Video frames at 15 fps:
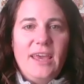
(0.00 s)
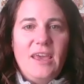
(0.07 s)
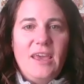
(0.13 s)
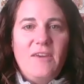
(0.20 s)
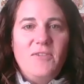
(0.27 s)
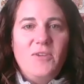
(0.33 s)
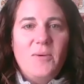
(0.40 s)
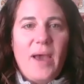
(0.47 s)

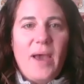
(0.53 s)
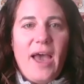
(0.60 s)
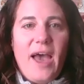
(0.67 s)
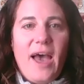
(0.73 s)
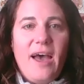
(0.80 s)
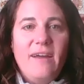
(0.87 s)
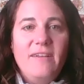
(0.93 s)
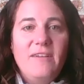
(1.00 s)
If
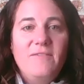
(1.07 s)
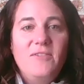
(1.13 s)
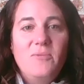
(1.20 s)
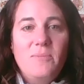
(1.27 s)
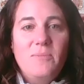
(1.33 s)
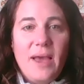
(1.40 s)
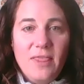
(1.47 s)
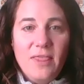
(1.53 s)

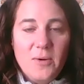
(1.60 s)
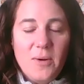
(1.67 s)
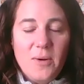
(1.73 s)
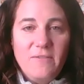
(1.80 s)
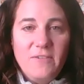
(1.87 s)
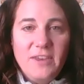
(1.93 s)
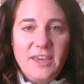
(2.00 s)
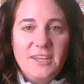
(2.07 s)
you met the
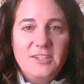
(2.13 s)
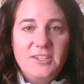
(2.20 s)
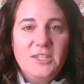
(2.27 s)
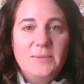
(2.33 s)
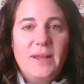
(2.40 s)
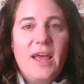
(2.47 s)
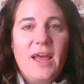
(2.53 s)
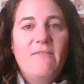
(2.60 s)

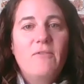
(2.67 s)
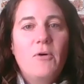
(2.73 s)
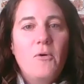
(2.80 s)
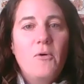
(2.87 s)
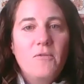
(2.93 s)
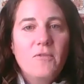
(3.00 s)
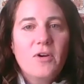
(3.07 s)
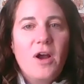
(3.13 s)
qualifications but have
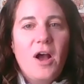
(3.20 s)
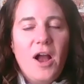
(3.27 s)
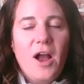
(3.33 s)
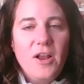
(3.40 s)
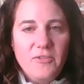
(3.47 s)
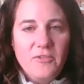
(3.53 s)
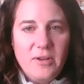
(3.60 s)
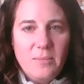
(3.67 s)
over
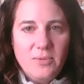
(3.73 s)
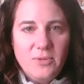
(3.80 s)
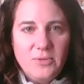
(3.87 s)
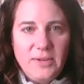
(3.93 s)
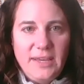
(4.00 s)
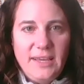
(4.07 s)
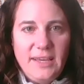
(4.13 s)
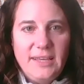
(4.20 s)
100
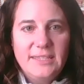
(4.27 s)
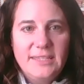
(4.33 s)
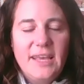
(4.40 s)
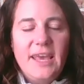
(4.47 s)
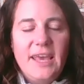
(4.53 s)
employees,